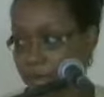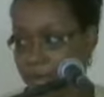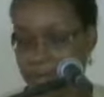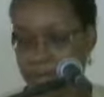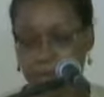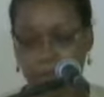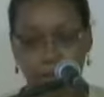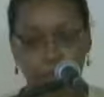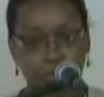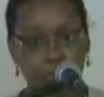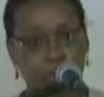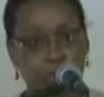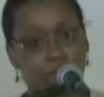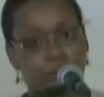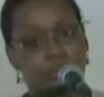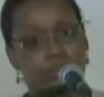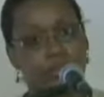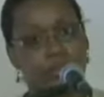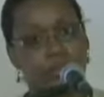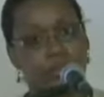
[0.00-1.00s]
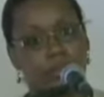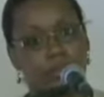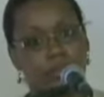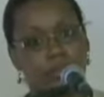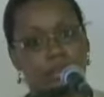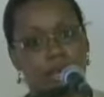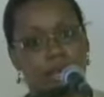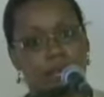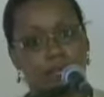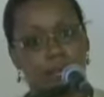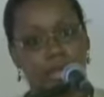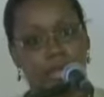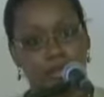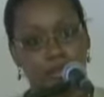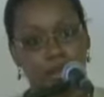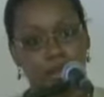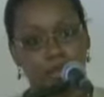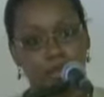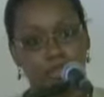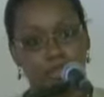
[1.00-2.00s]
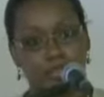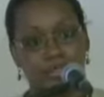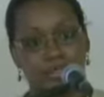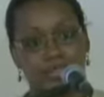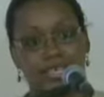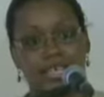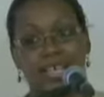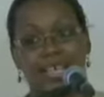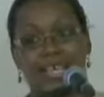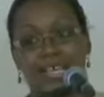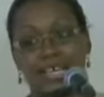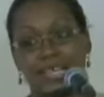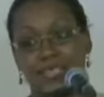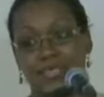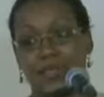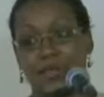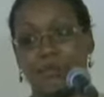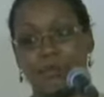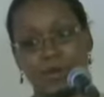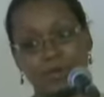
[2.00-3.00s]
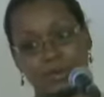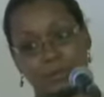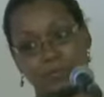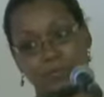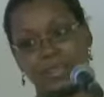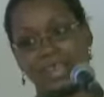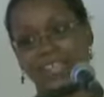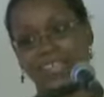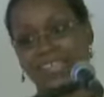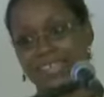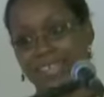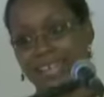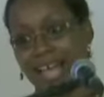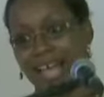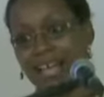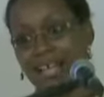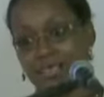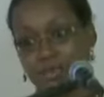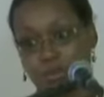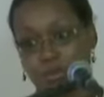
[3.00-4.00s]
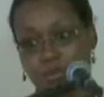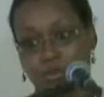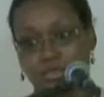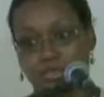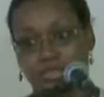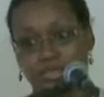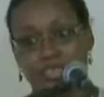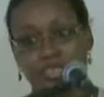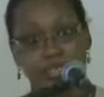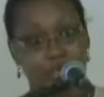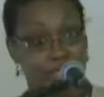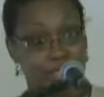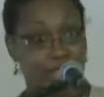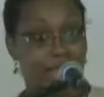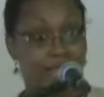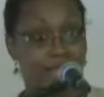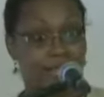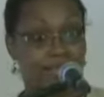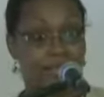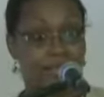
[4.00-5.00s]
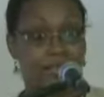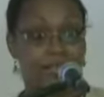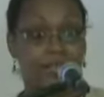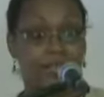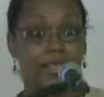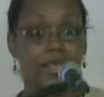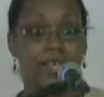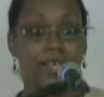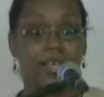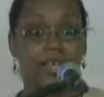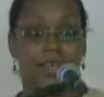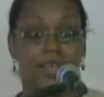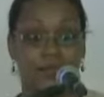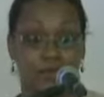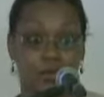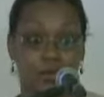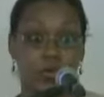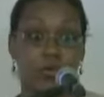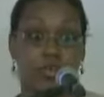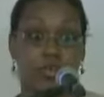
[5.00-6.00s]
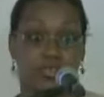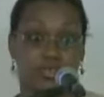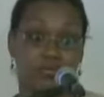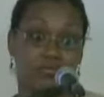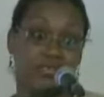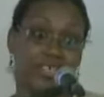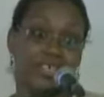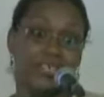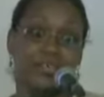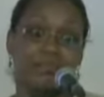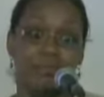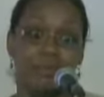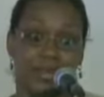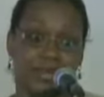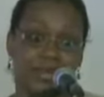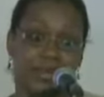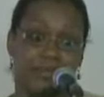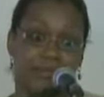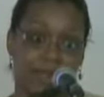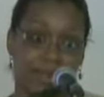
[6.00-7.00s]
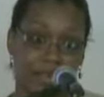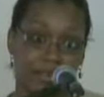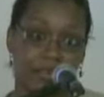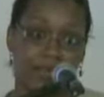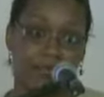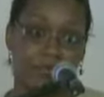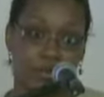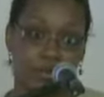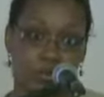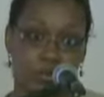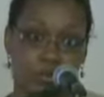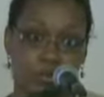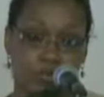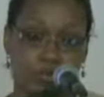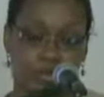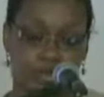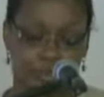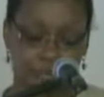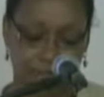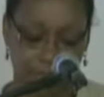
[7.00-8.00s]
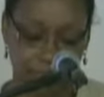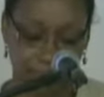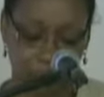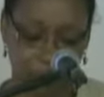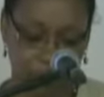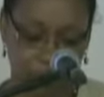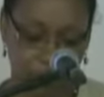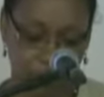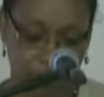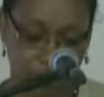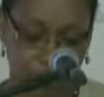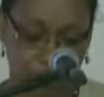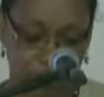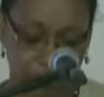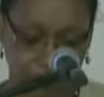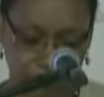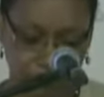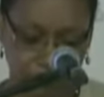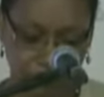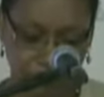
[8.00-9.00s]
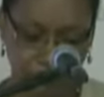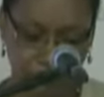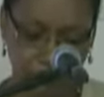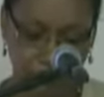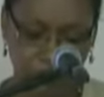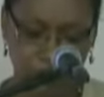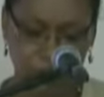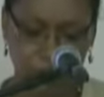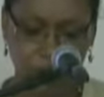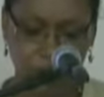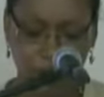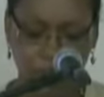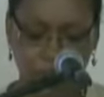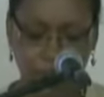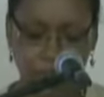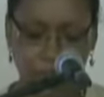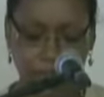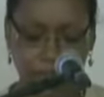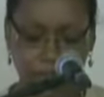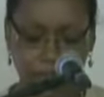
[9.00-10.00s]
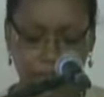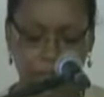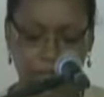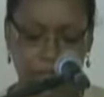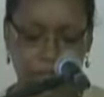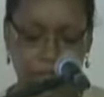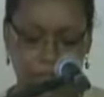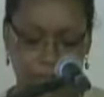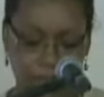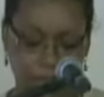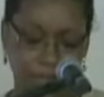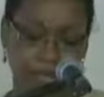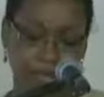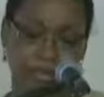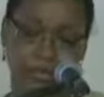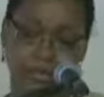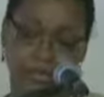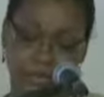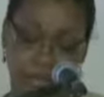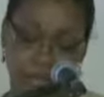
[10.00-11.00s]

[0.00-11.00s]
exposed more to these technologies is the amount of planning that has to go into your classes if you are to really make effective use of these technologies. And then the other